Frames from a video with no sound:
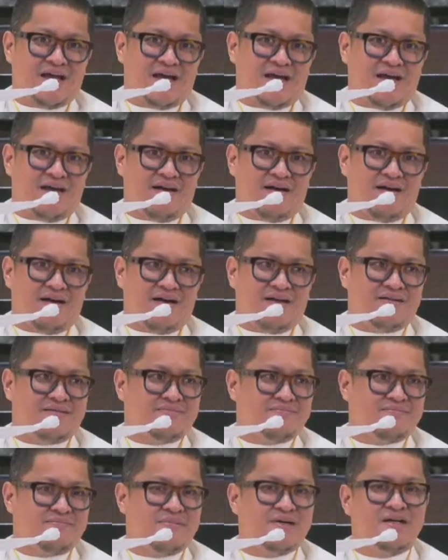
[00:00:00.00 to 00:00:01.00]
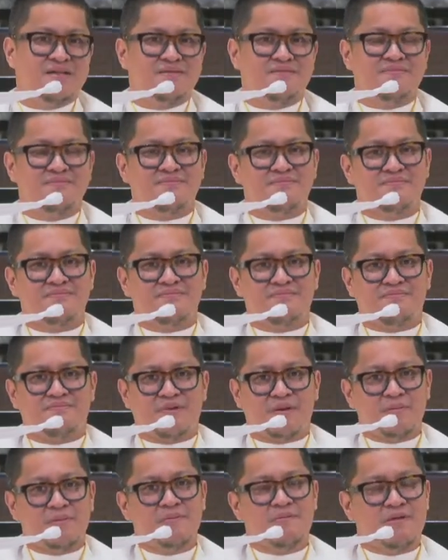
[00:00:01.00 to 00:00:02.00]
But
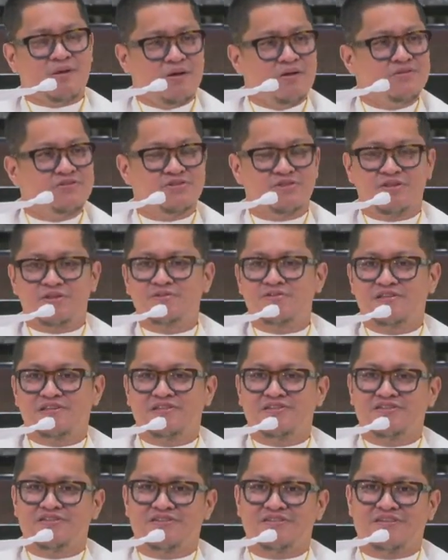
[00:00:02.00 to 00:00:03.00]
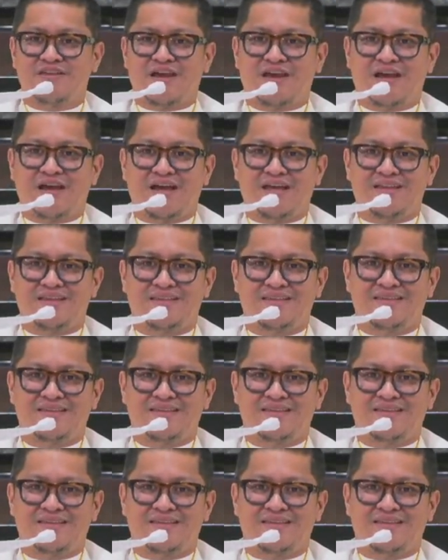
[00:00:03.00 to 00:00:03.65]
probably also notice that